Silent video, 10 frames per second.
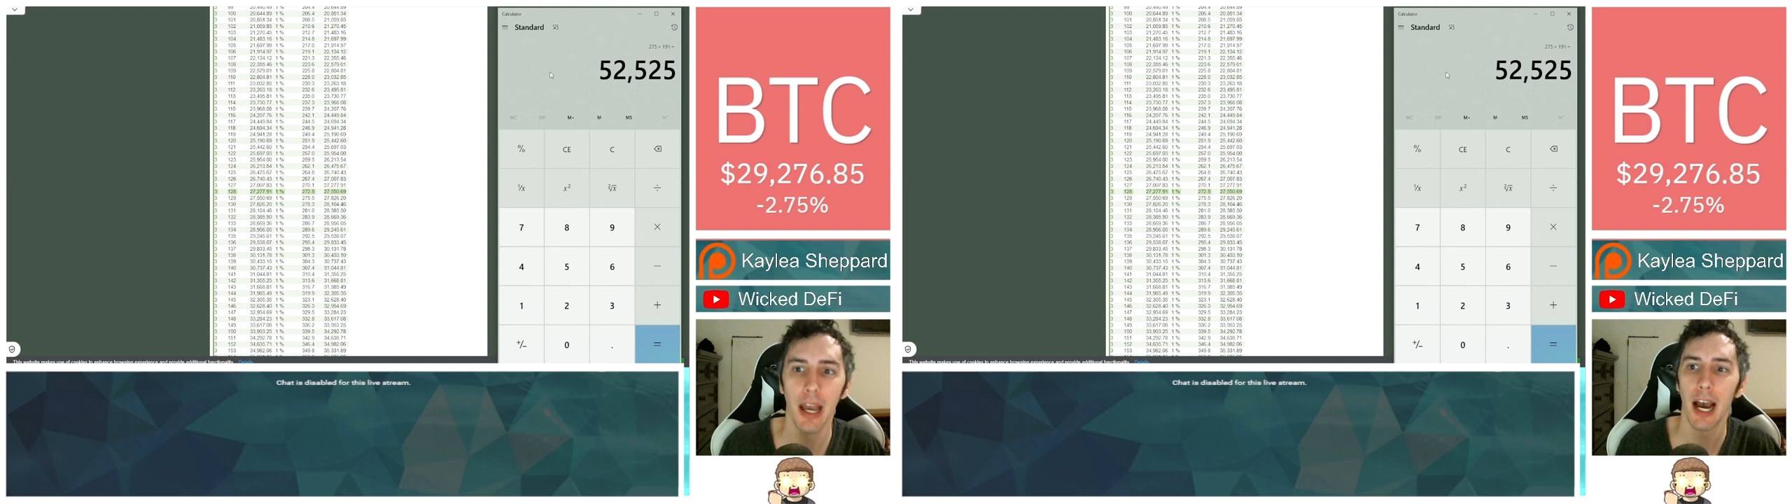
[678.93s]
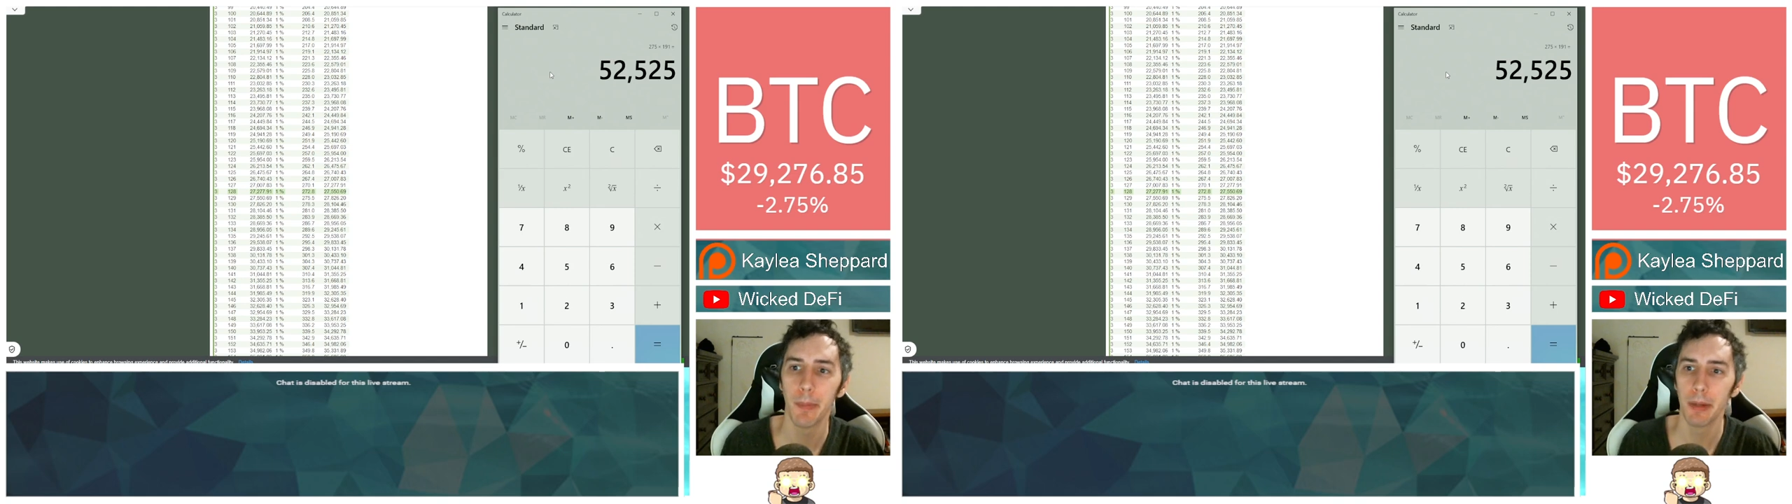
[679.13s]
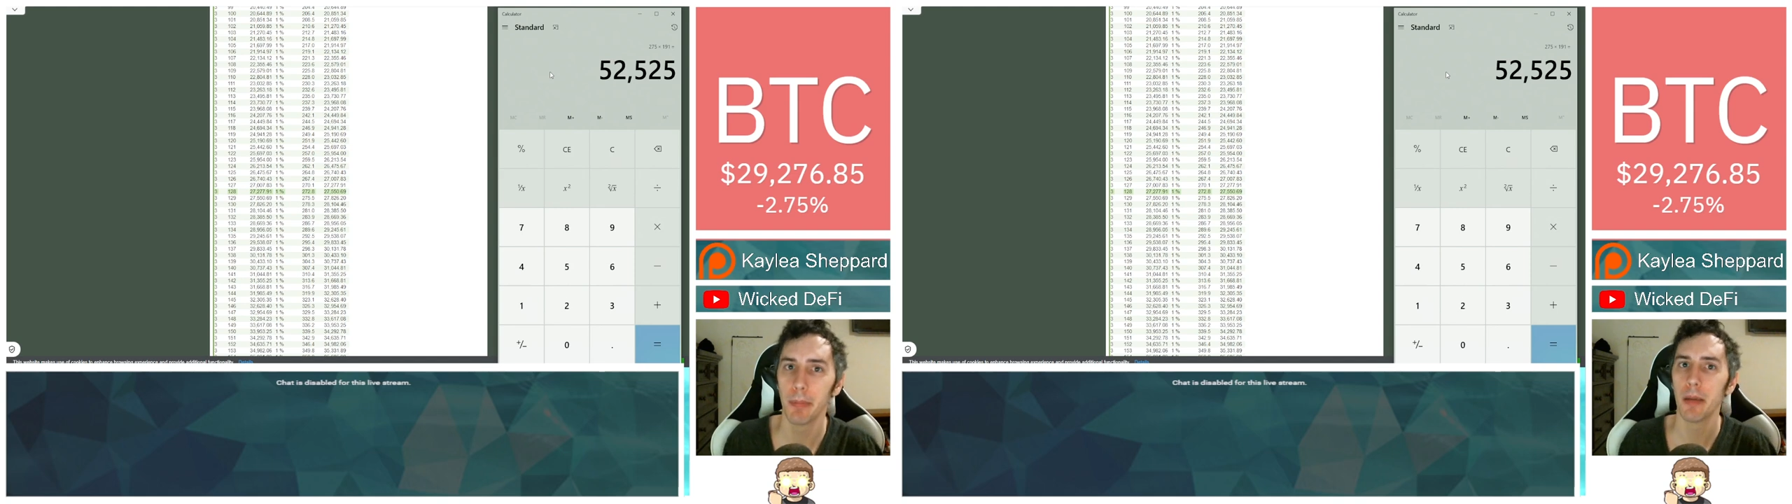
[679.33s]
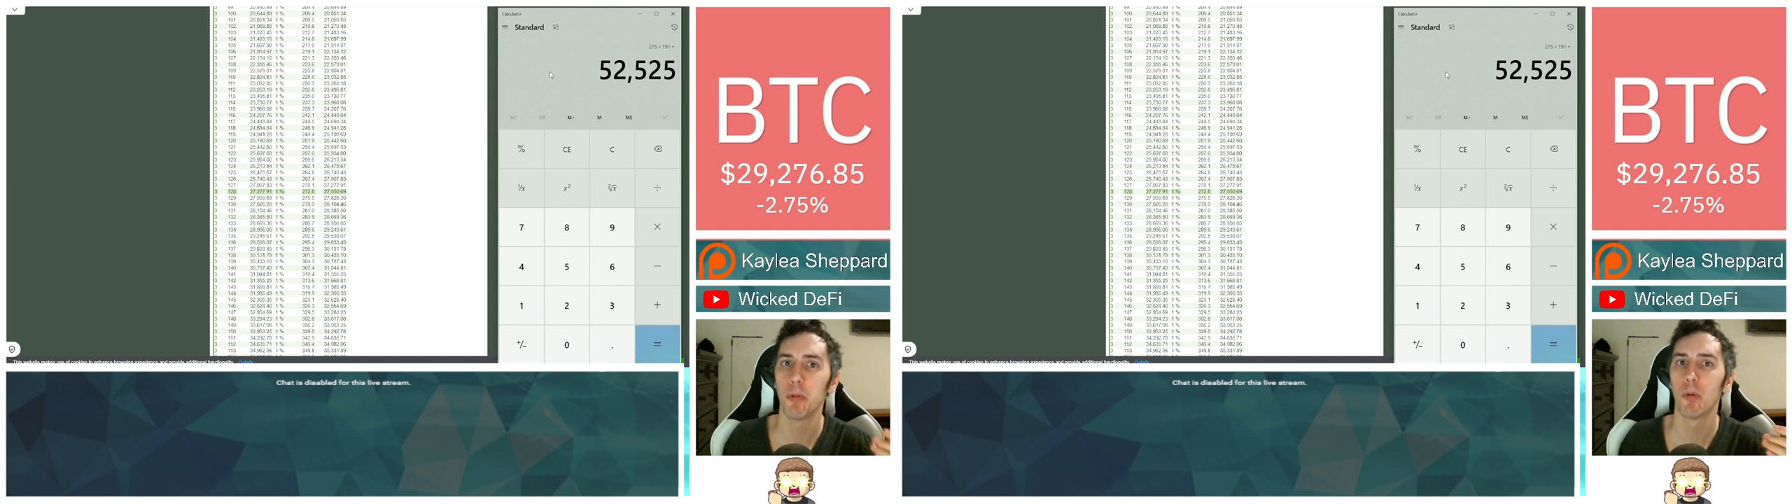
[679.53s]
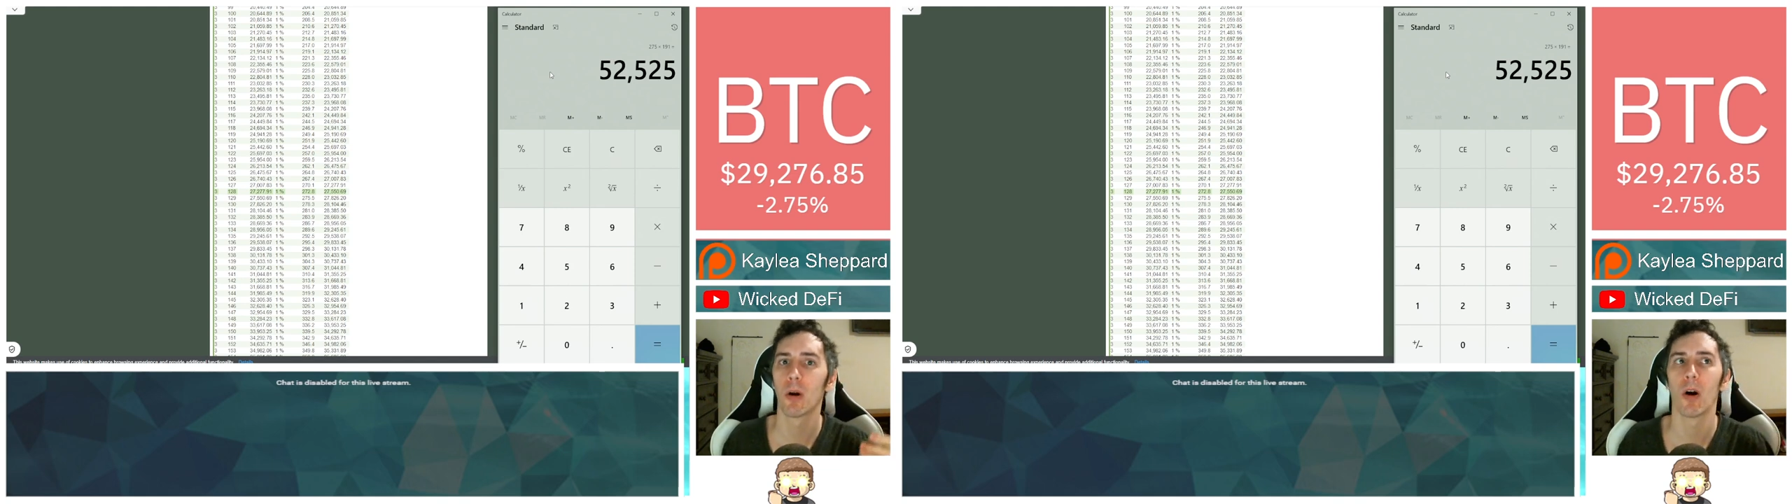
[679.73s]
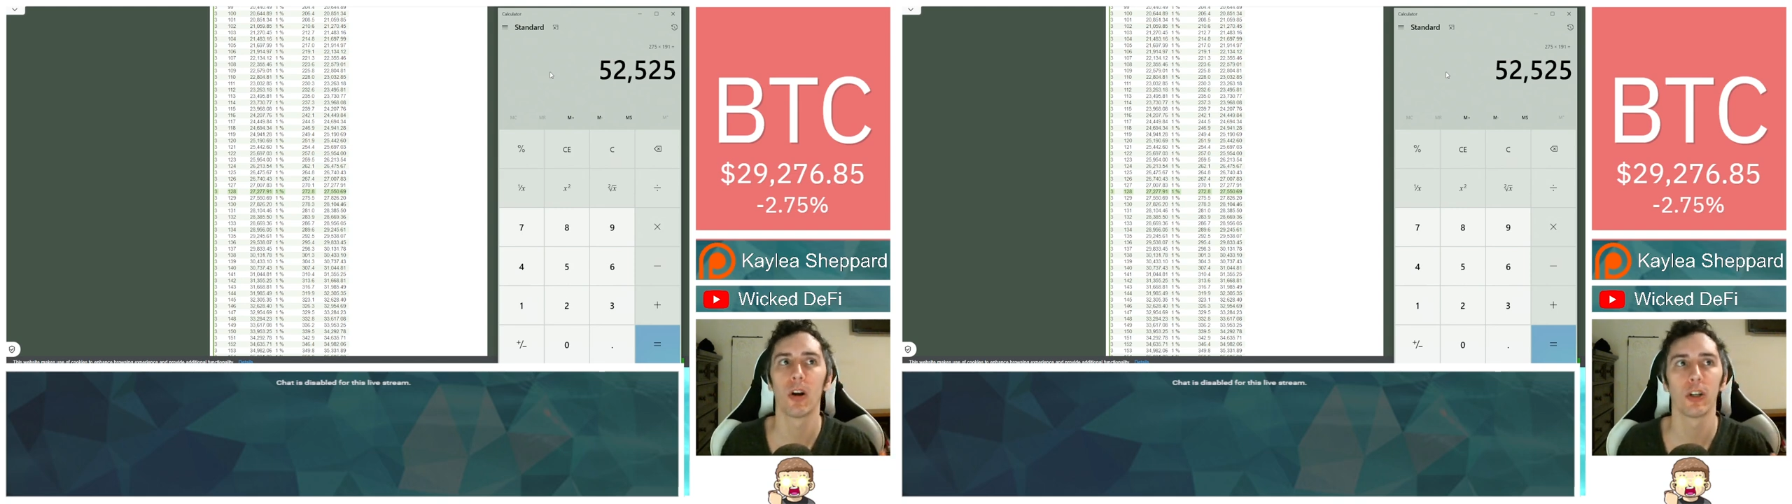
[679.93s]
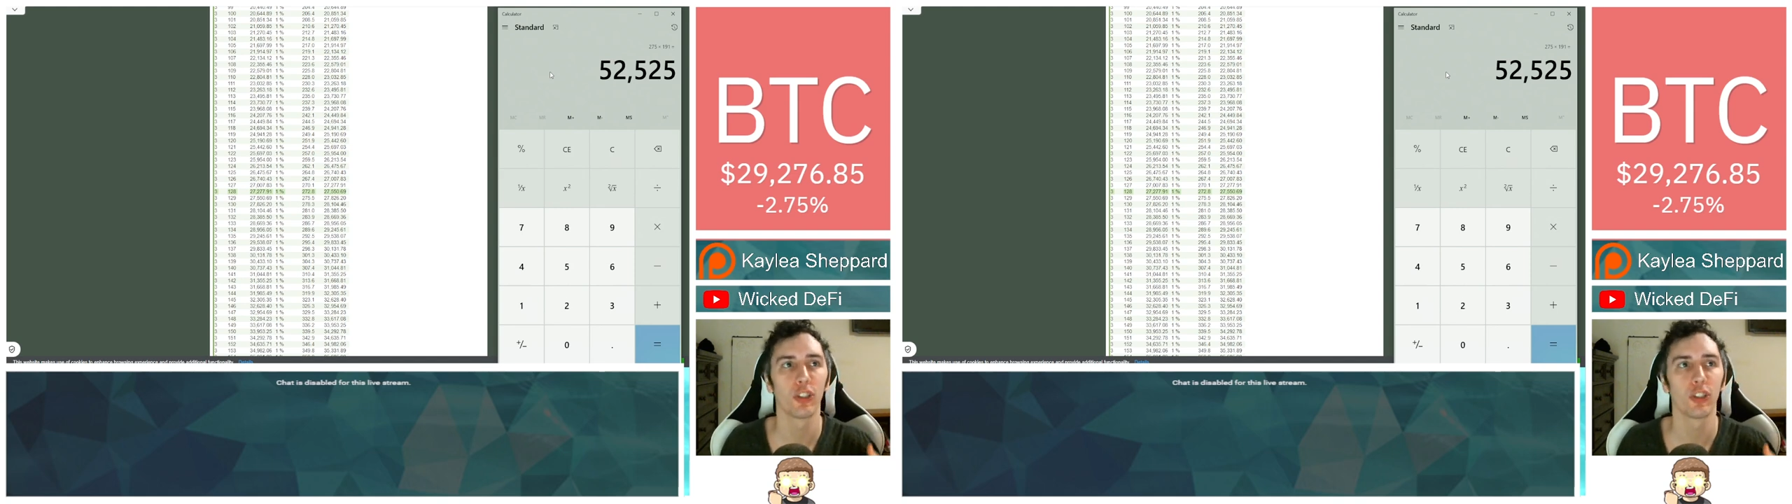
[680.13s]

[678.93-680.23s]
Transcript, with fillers: How many people are